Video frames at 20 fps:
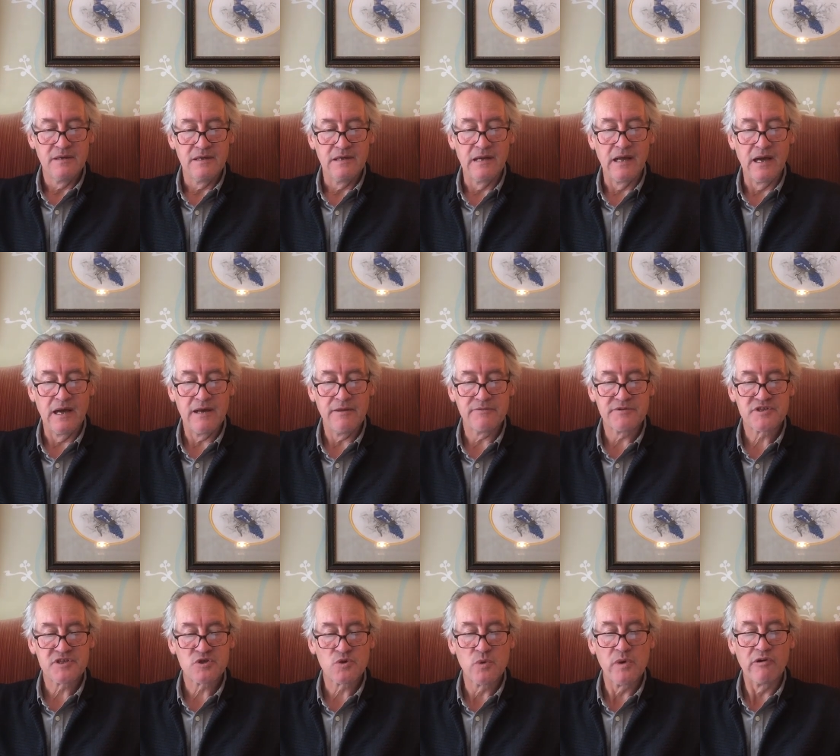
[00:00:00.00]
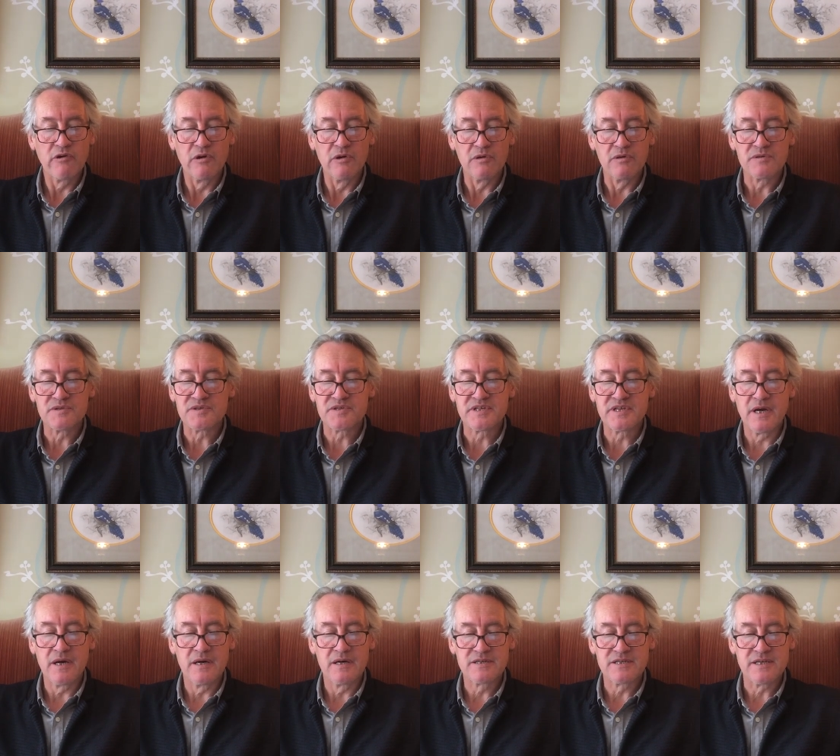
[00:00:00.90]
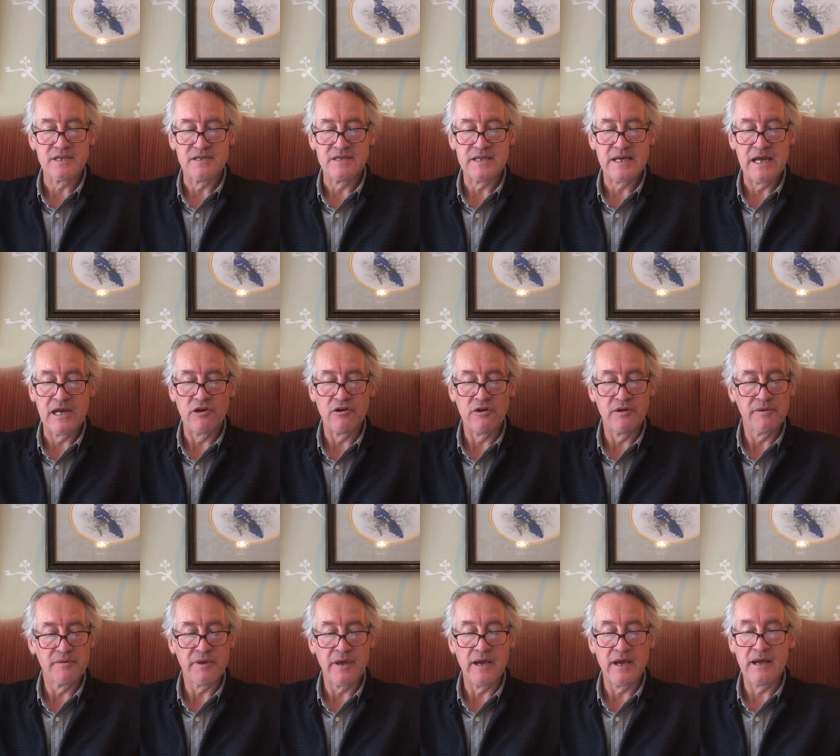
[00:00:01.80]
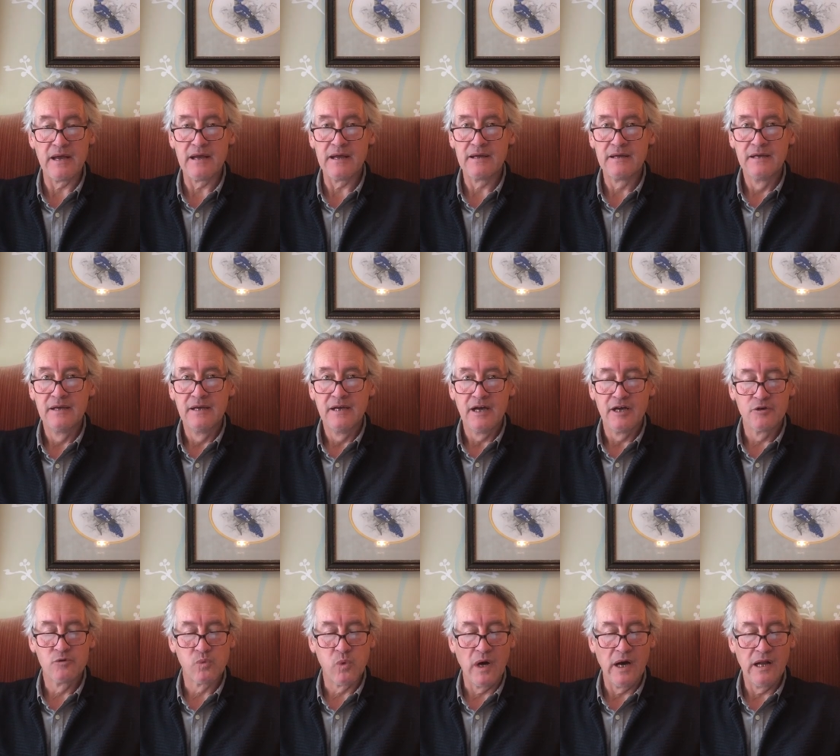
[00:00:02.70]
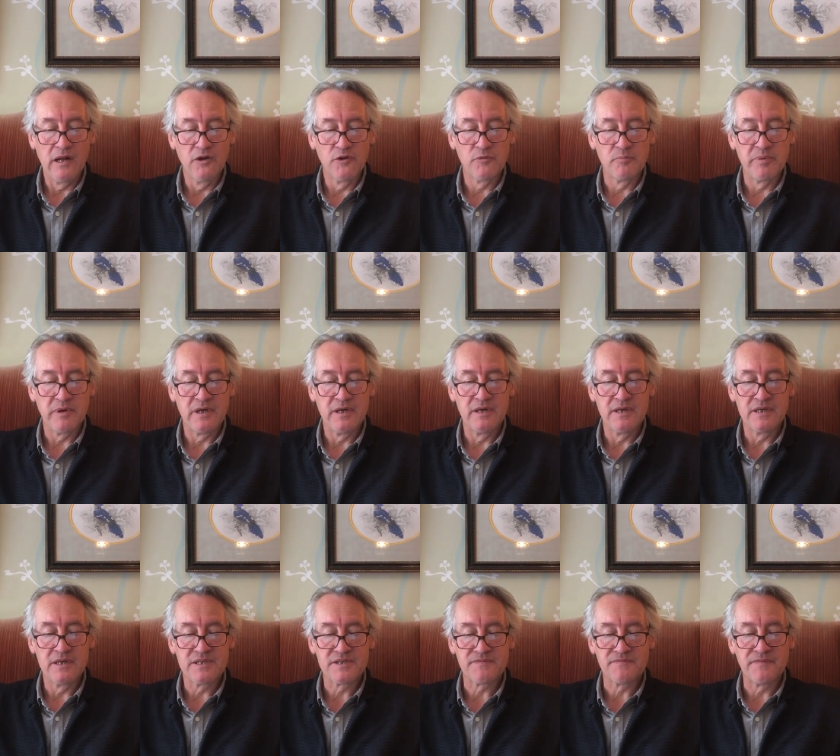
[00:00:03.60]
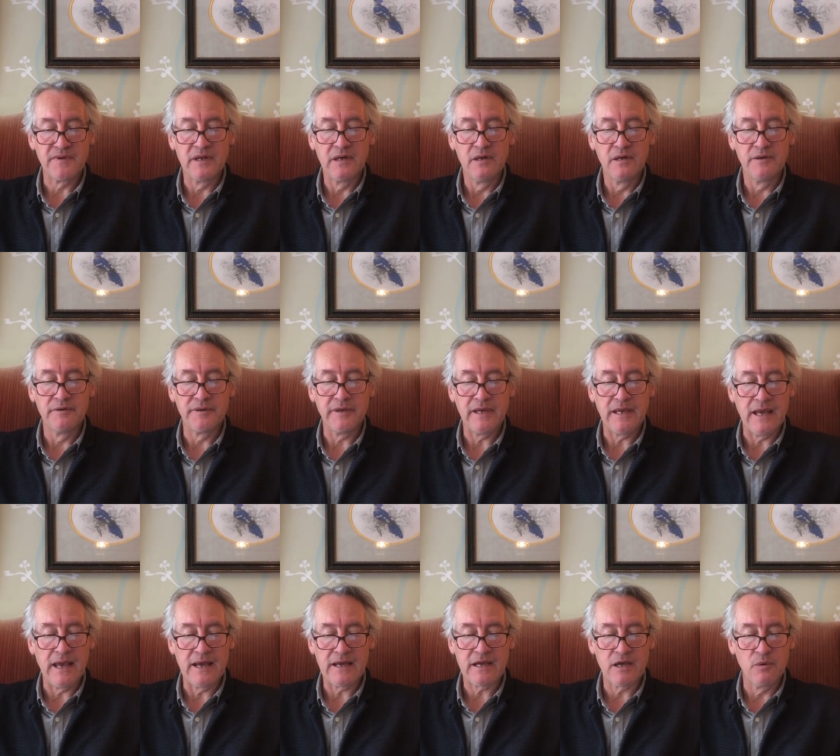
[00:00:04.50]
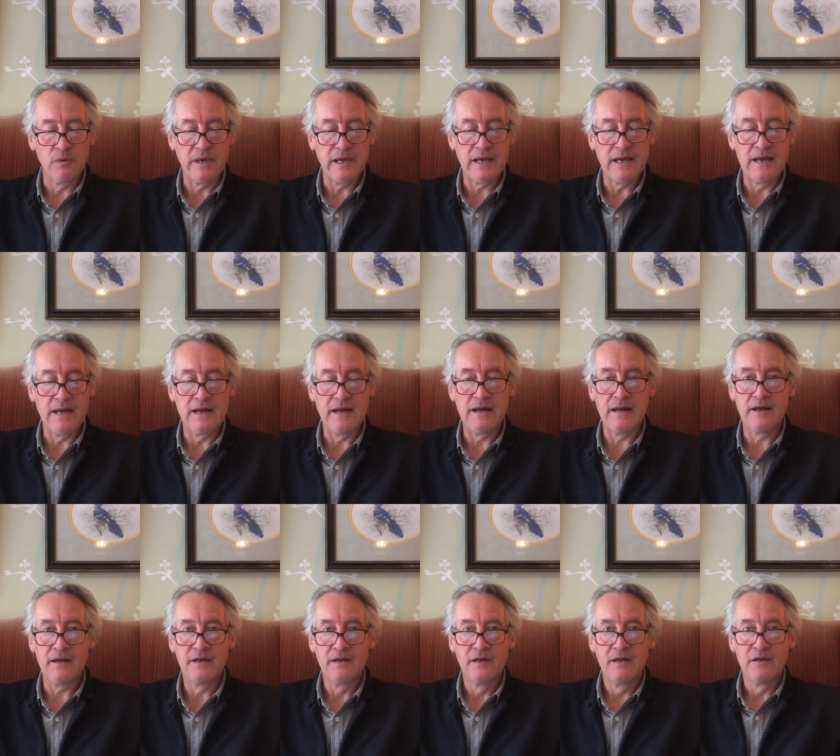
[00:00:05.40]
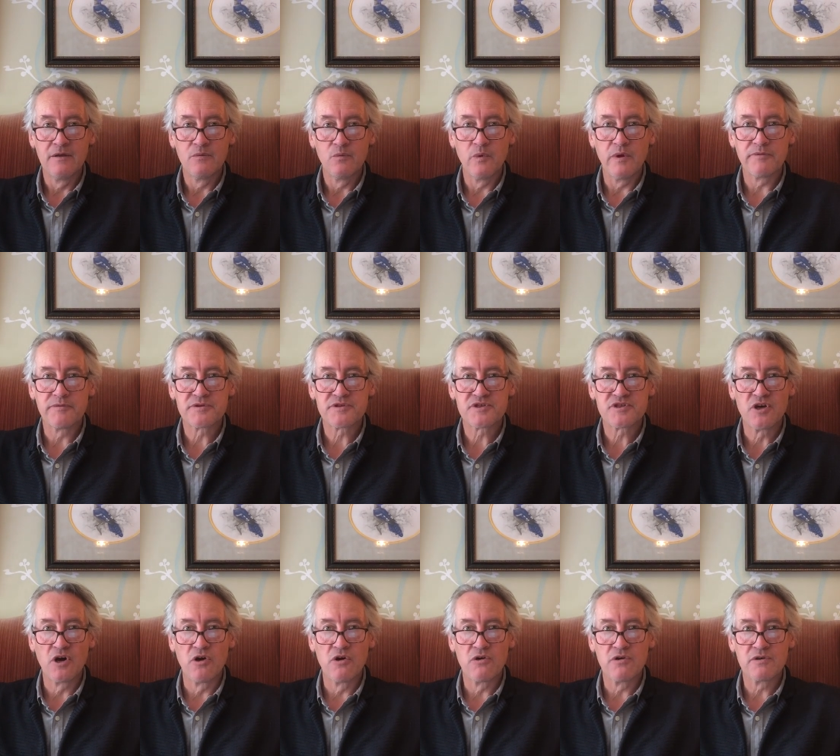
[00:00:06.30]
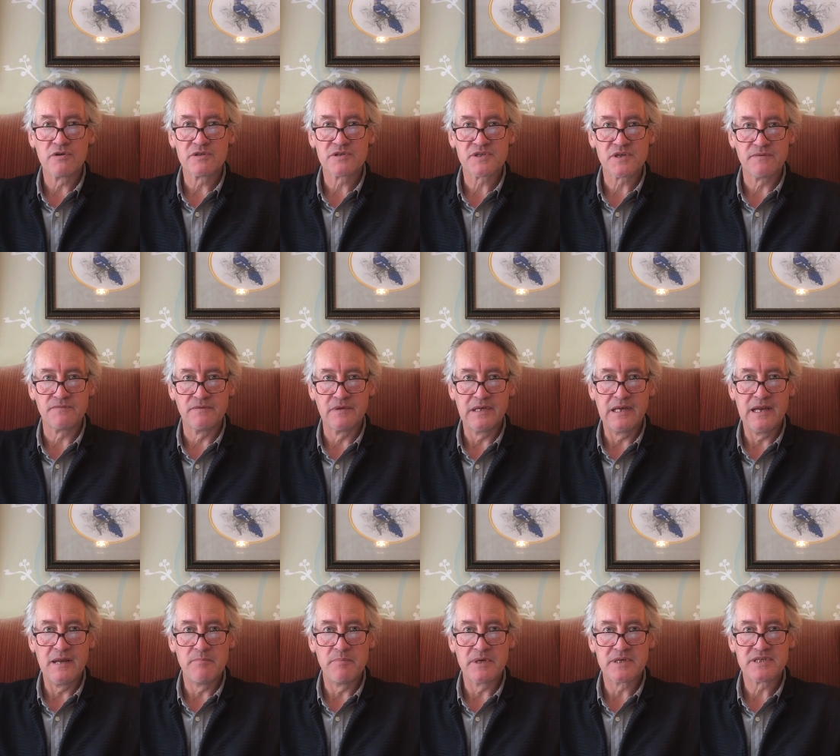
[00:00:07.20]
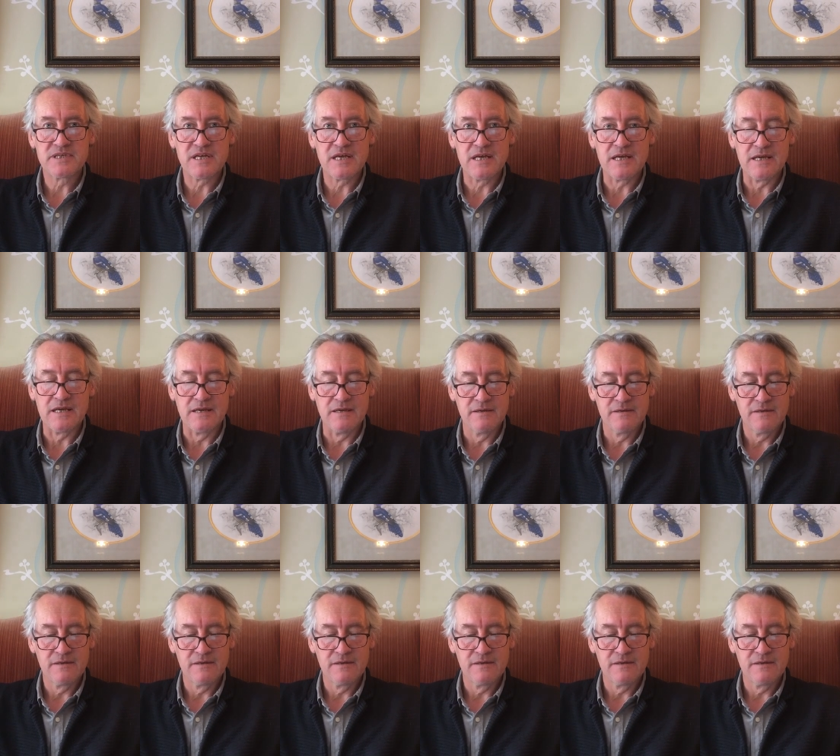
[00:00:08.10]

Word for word: Lithe squirrels darted here and there, and wild birds filled the echoing air with songs of liberty.